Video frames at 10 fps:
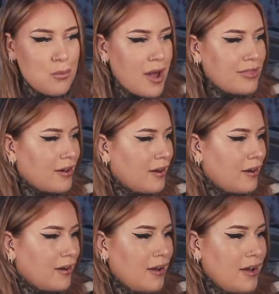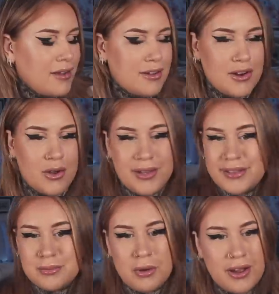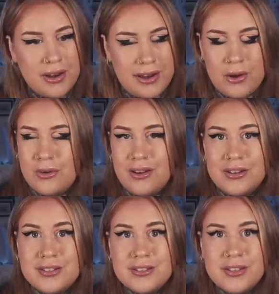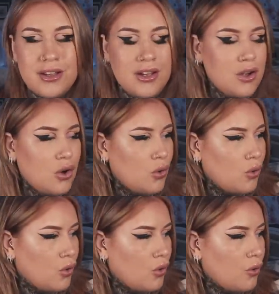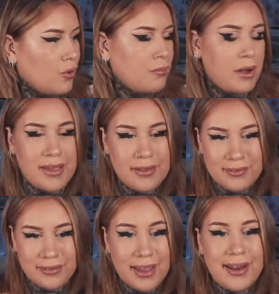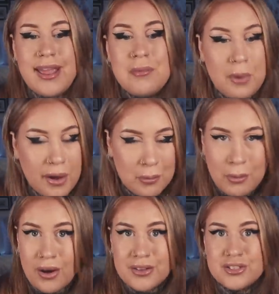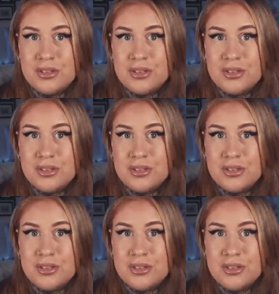Whether, you know, it's by an illness or by getting hit by a bus